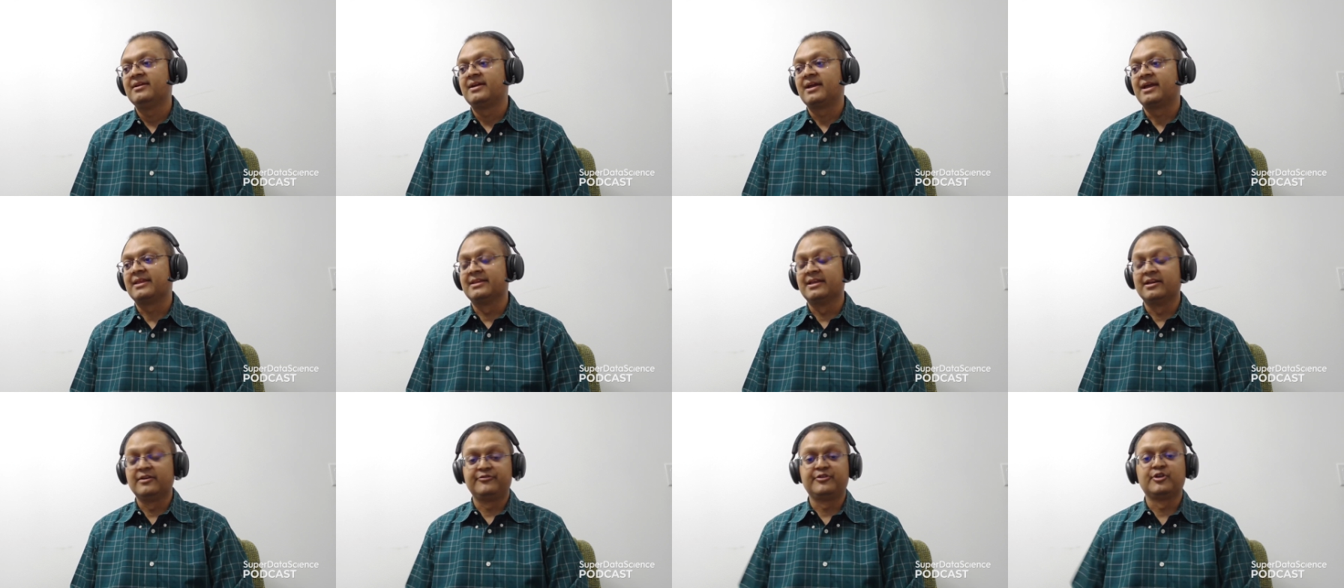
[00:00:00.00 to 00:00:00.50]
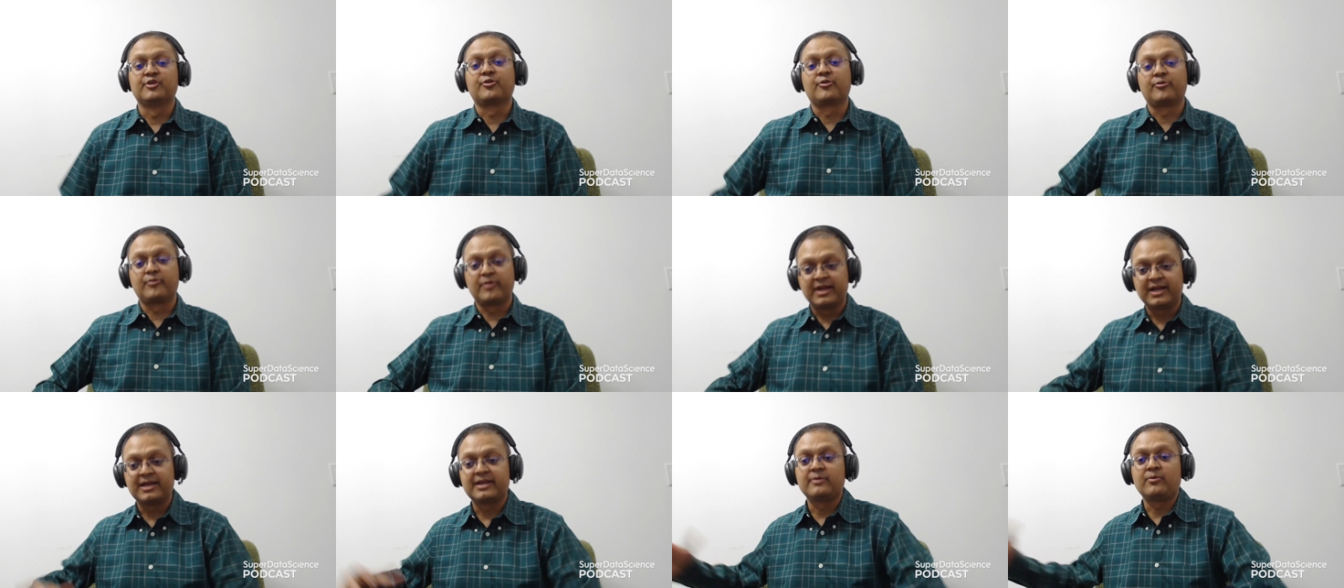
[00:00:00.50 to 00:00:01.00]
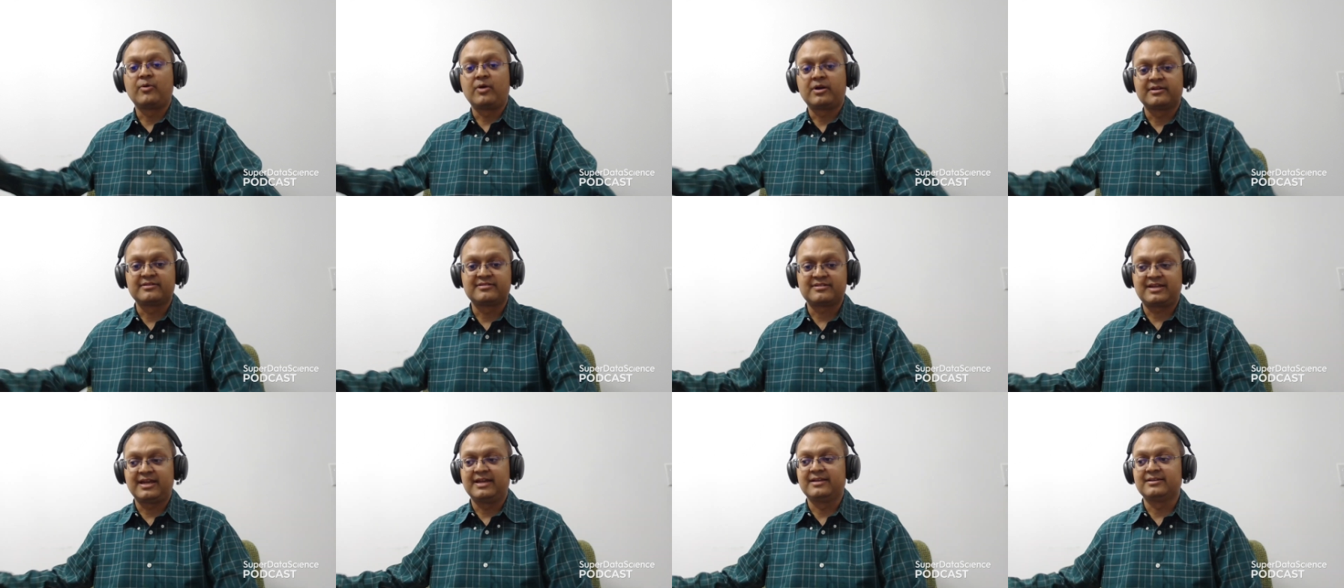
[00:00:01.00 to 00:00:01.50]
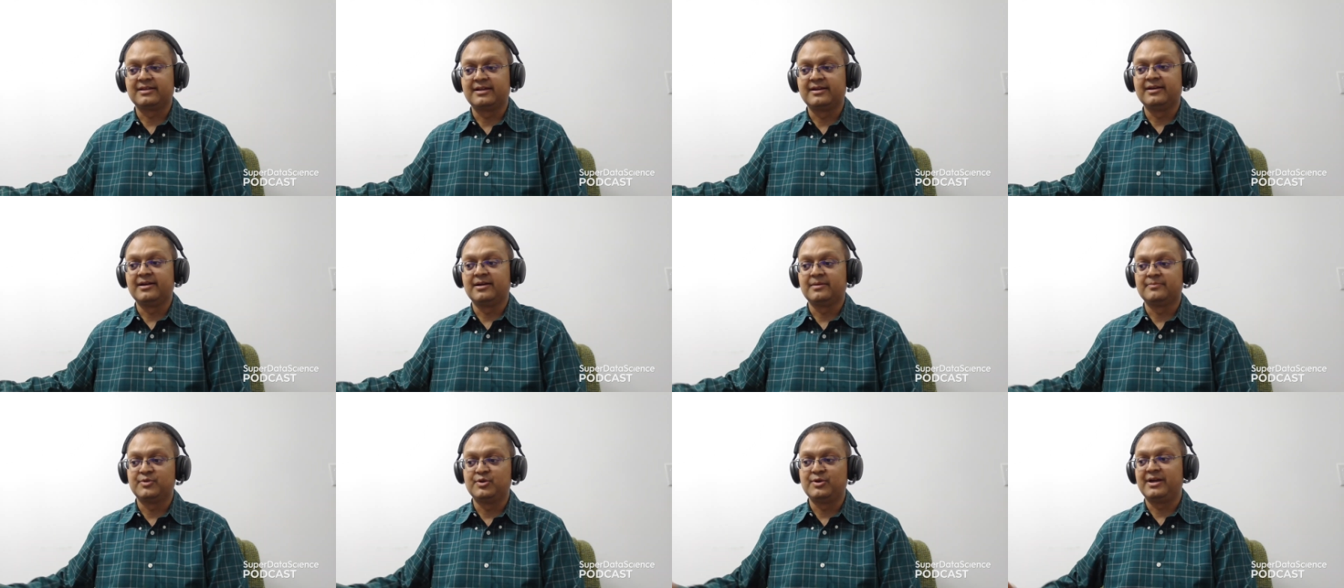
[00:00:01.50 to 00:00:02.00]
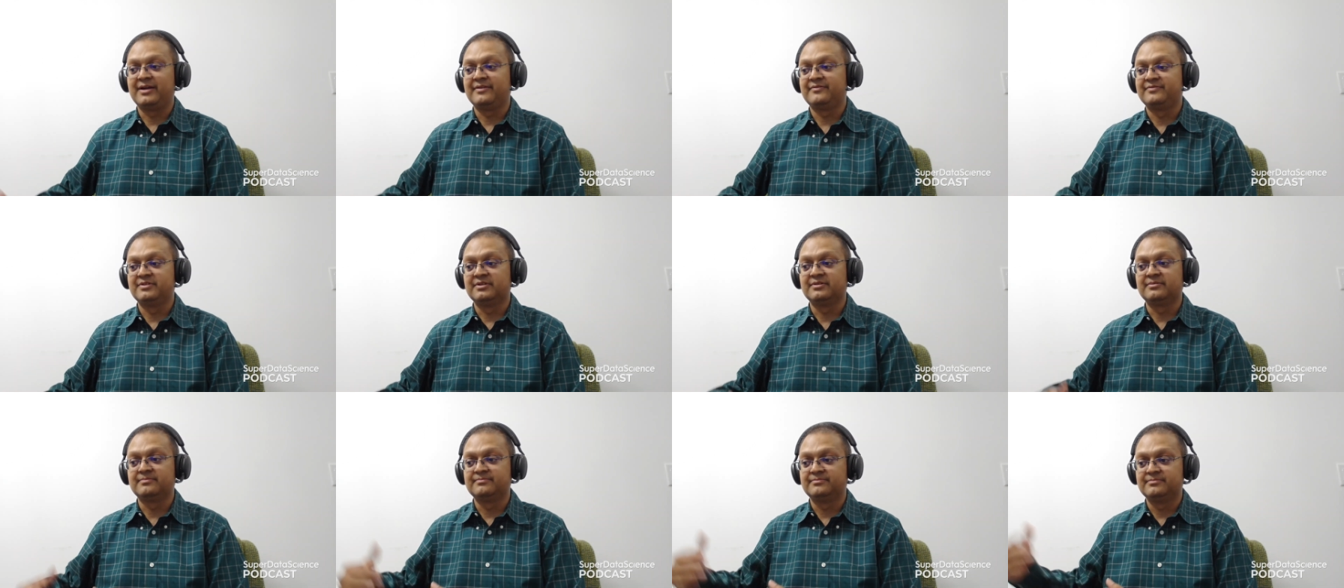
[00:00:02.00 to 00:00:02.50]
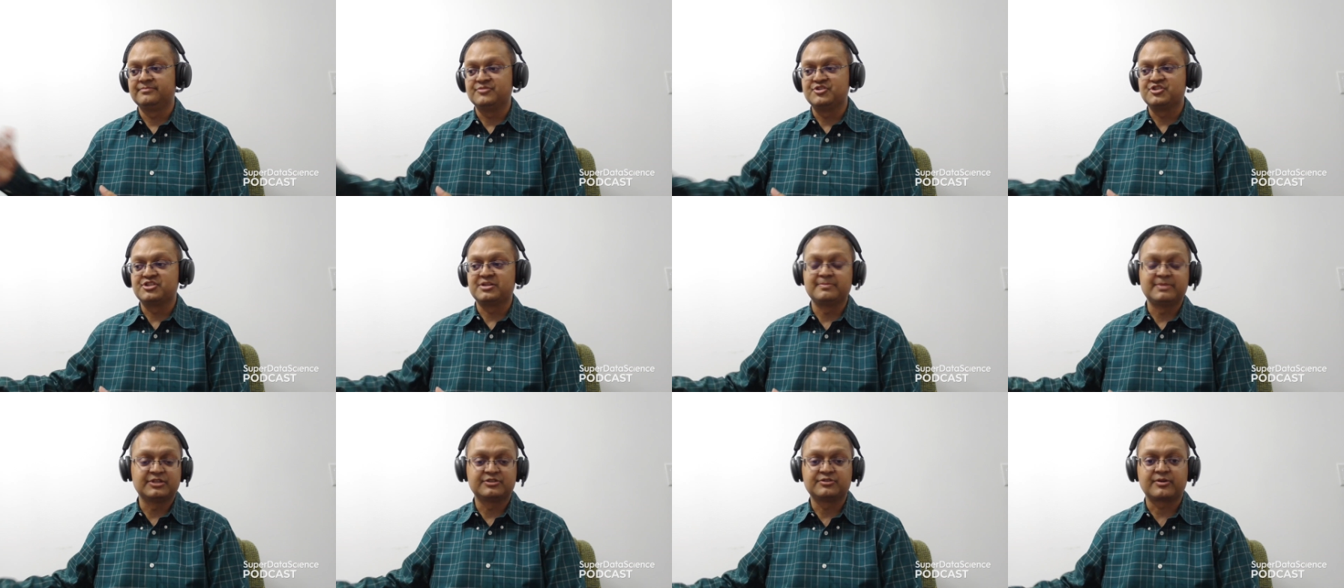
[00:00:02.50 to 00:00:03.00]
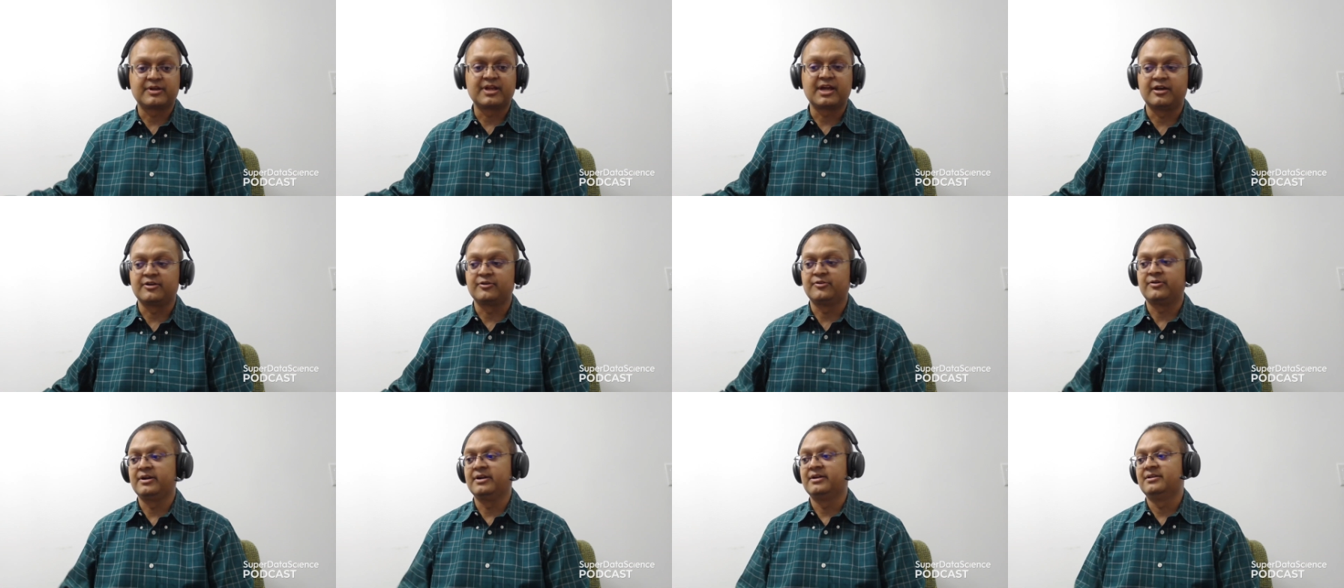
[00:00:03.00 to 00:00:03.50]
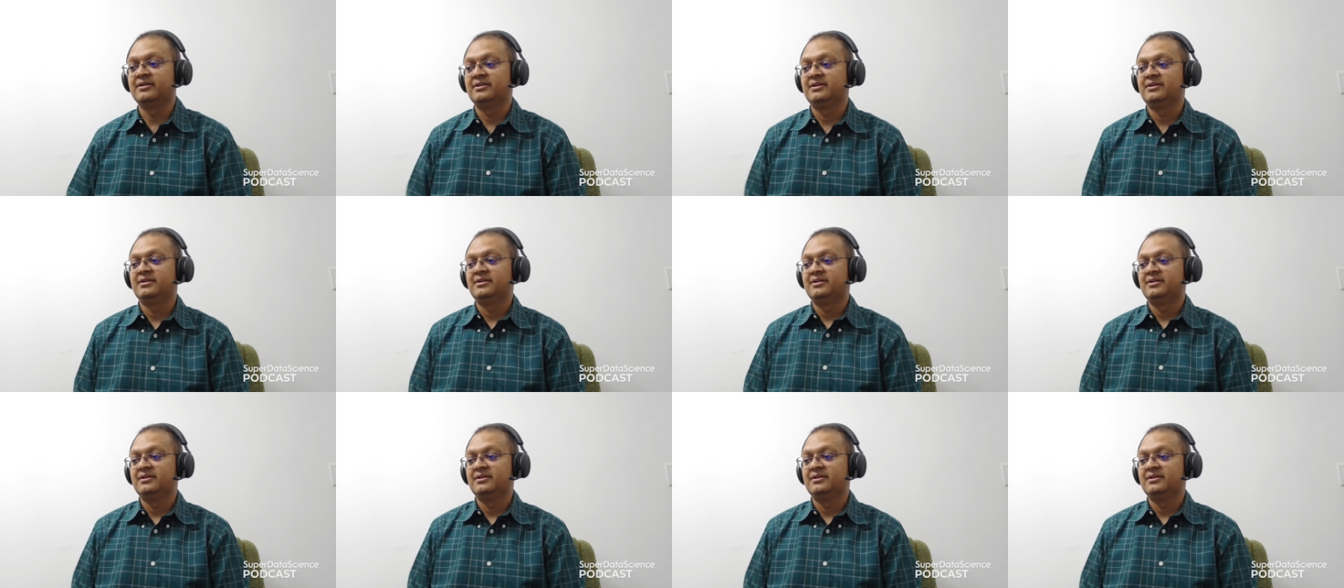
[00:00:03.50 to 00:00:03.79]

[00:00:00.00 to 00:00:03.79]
And then if you really want to scale that up, you have the GB300,